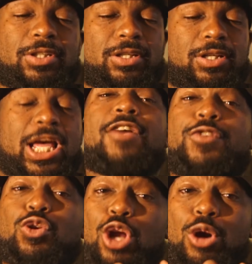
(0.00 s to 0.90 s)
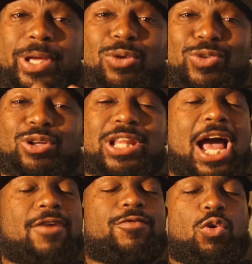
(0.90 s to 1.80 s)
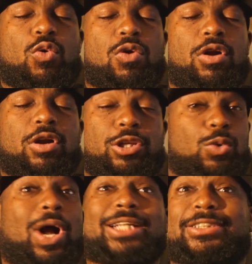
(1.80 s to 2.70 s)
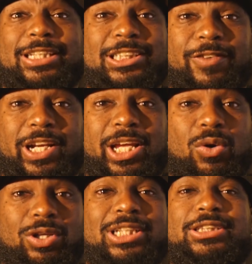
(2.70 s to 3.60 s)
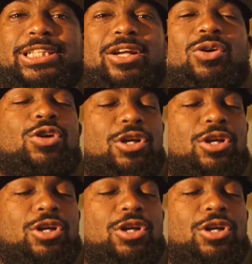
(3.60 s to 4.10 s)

if you know me in real life, or you watch this video on this channel